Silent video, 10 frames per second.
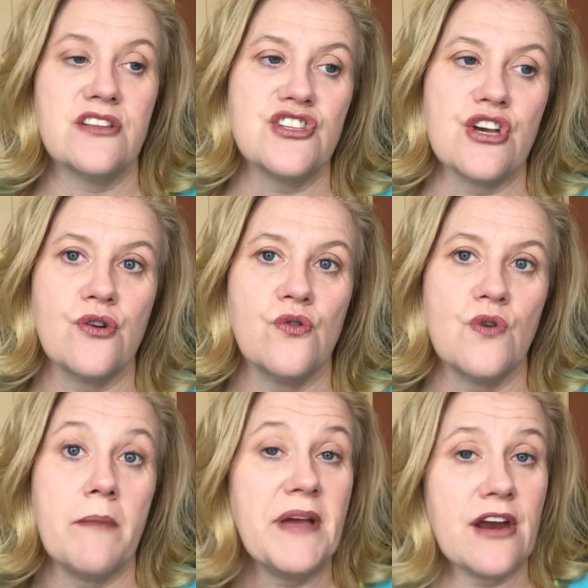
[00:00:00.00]
So
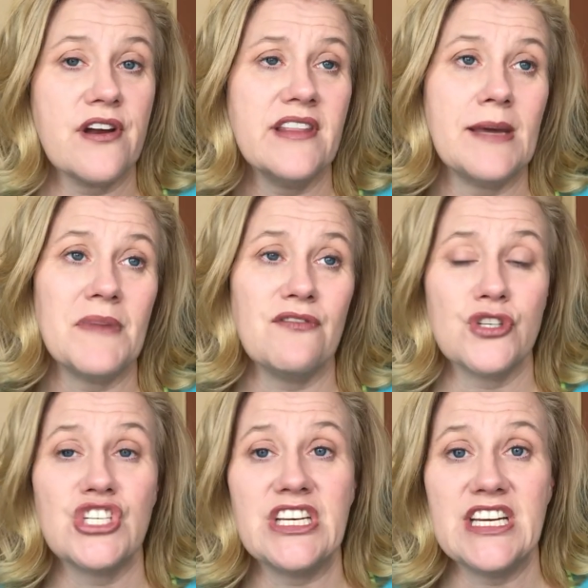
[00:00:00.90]
apparently, my
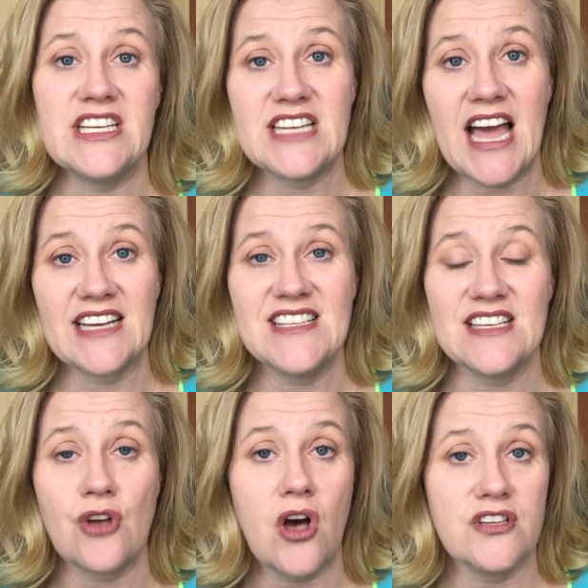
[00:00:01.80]
Virginia
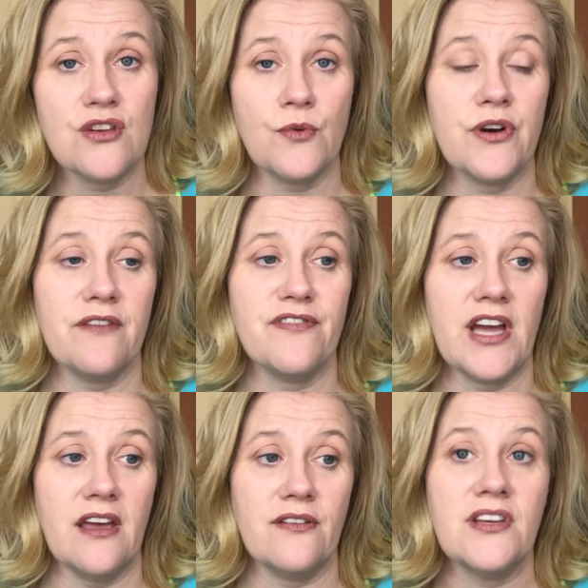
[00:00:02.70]
taxes also were not
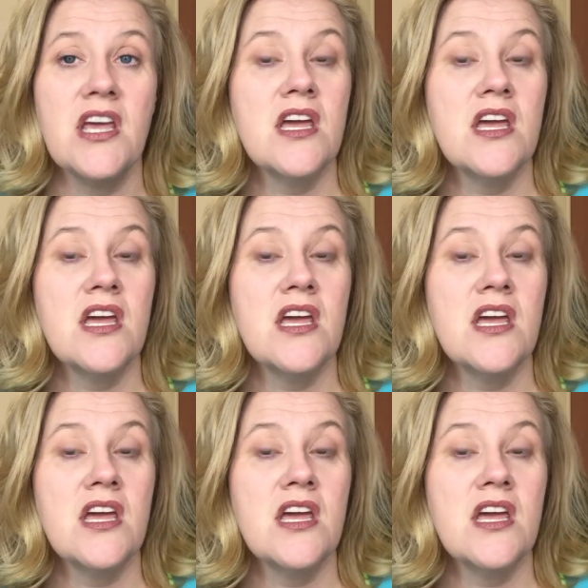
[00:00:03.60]
filed